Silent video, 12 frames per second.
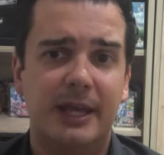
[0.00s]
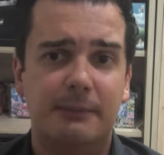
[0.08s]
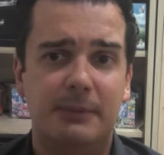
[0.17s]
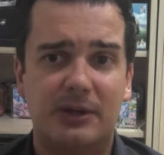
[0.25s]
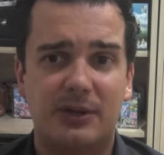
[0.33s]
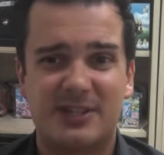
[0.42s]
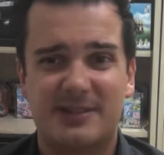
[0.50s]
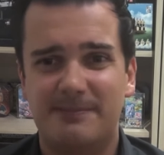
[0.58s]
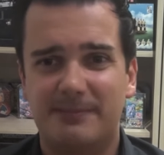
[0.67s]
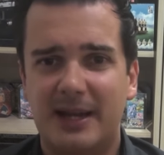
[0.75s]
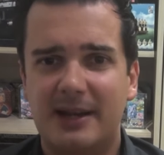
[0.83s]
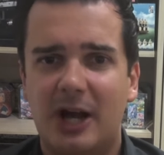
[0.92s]
because
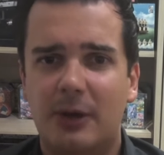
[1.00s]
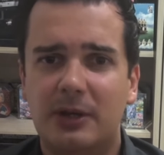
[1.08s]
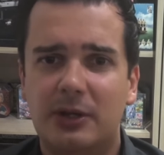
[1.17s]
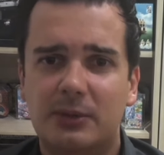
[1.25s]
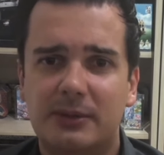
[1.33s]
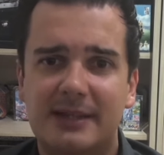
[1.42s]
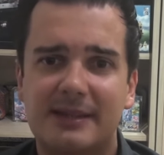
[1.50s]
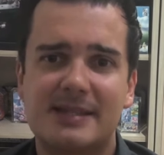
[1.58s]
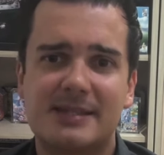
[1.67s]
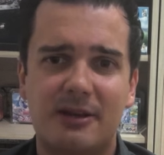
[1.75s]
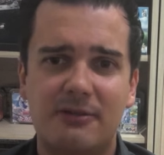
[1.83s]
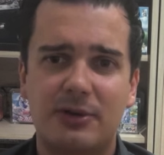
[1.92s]
by now we know that
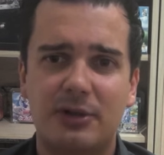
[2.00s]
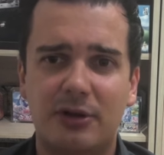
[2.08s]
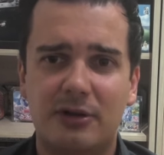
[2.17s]
several